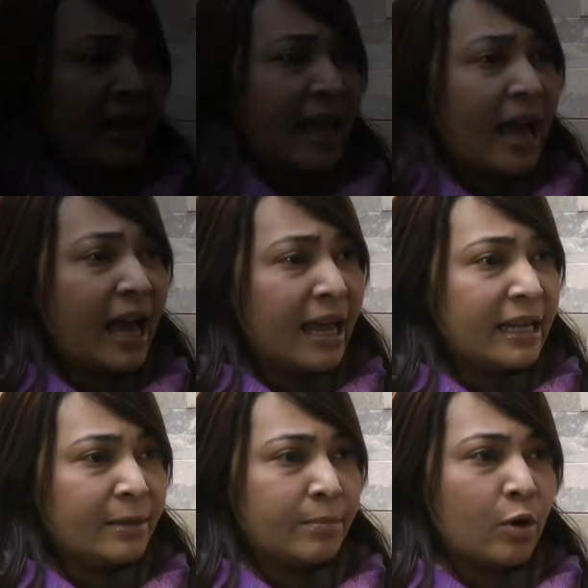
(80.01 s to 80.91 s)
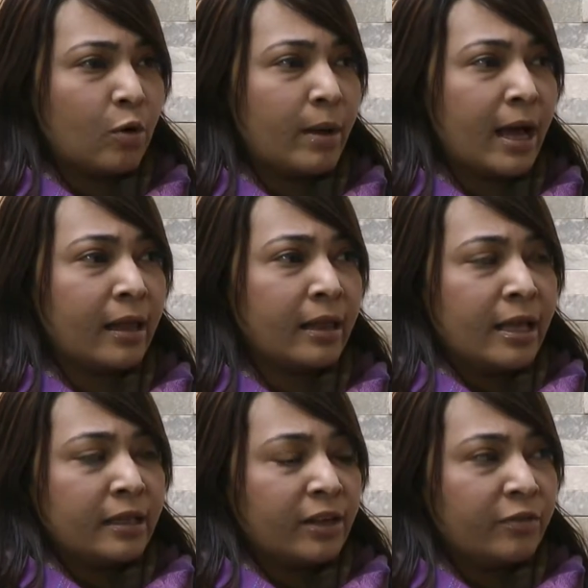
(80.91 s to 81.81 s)
They're highly mobile,
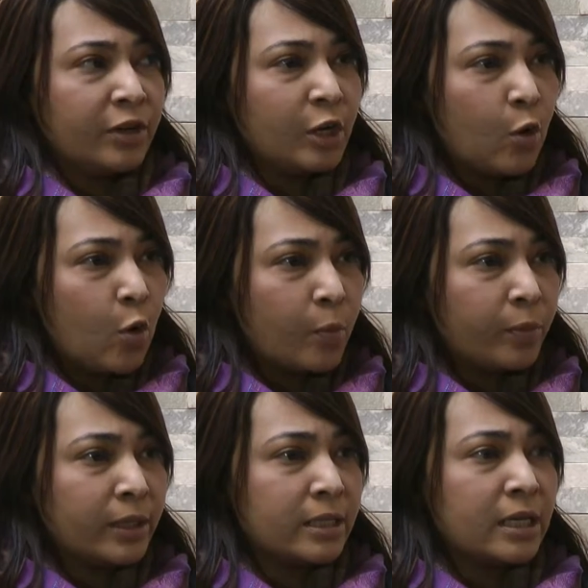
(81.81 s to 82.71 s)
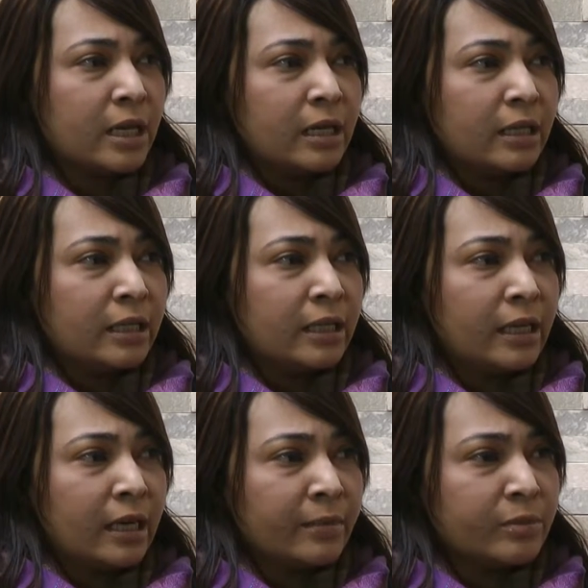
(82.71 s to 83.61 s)
they're very
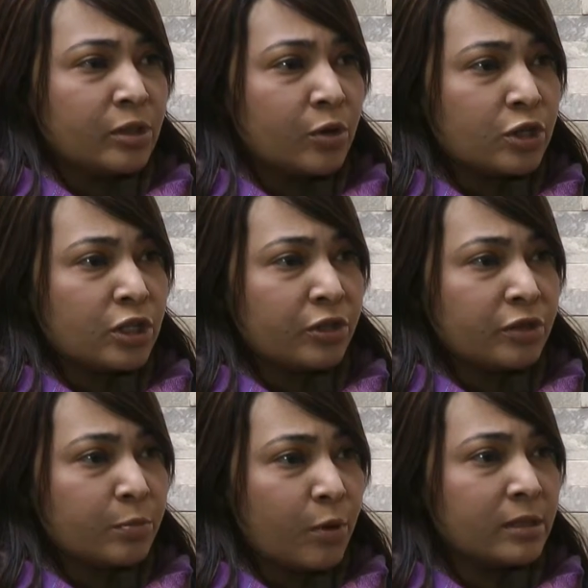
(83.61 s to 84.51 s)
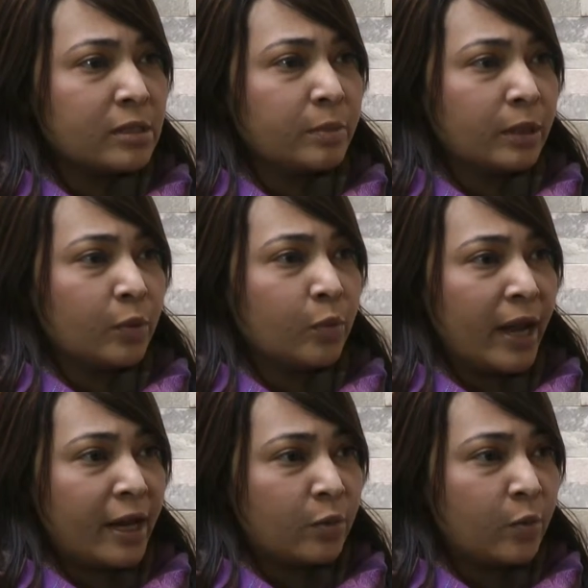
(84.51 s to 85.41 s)
corporately, socially responsible
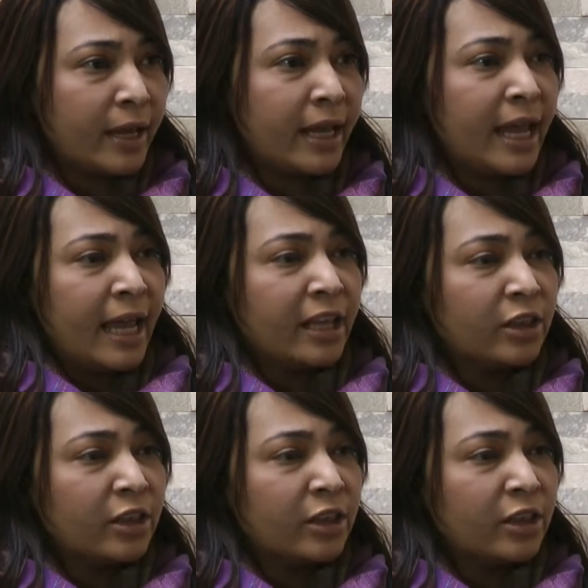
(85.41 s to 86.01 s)
and aware,